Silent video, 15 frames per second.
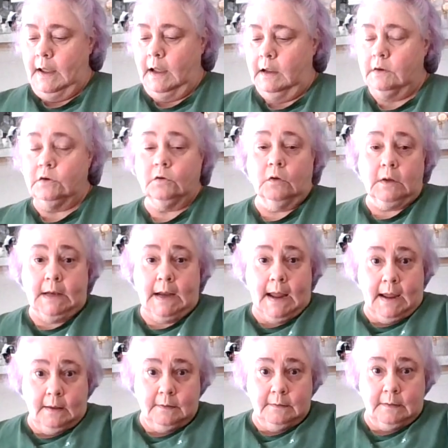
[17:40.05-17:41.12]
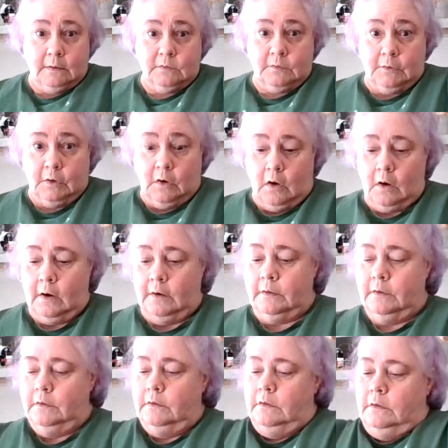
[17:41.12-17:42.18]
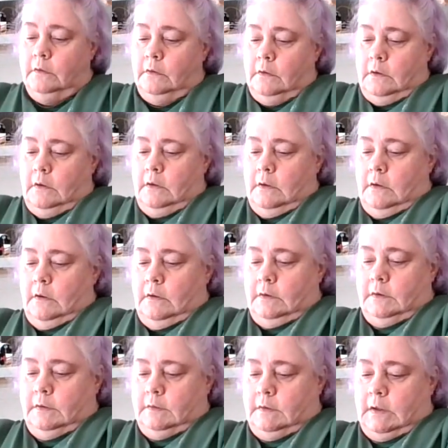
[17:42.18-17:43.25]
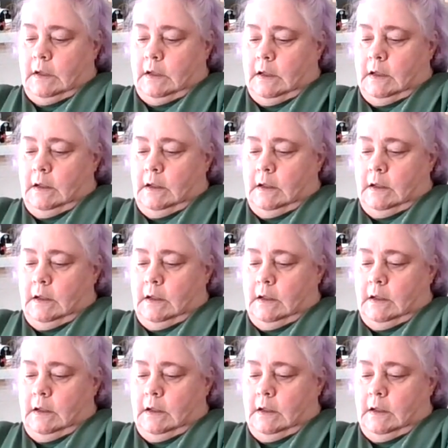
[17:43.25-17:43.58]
Angel and Ancestor card to see.